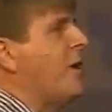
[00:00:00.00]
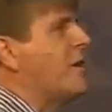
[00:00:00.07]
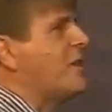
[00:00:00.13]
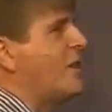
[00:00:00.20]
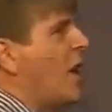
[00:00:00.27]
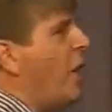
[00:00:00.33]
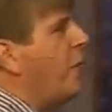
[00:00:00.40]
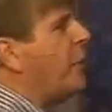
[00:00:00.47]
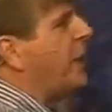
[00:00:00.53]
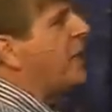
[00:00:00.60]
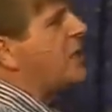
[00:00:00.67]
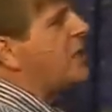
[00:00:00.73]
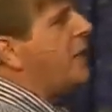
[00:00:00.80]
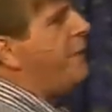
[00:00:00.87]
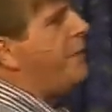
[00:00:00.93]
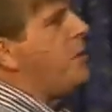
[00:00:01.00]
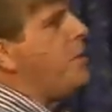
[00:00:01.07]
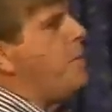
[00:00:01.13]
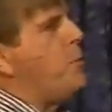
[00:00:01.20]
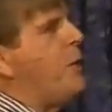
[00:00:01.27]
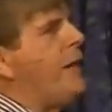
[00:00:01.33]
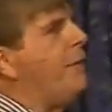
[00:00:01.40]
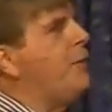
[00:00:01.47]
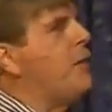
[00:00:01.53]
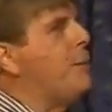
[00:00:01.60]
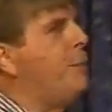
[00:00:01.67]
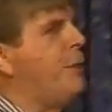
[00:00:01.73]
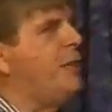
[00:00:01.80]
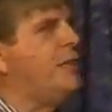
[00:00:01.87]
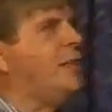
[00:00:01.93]
yourself because if you whatever you
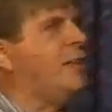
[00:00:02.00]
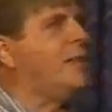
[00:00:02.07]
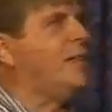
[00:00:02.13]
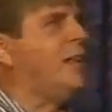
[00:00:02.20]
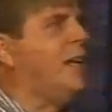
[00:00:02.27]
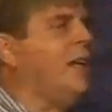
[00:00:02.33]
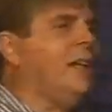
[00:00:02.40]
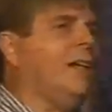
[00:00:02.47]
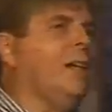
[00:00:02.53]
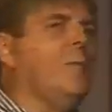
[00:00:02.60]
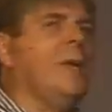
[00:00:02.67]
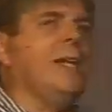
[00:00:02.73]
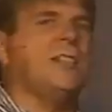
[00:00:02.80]
put into the kingdom,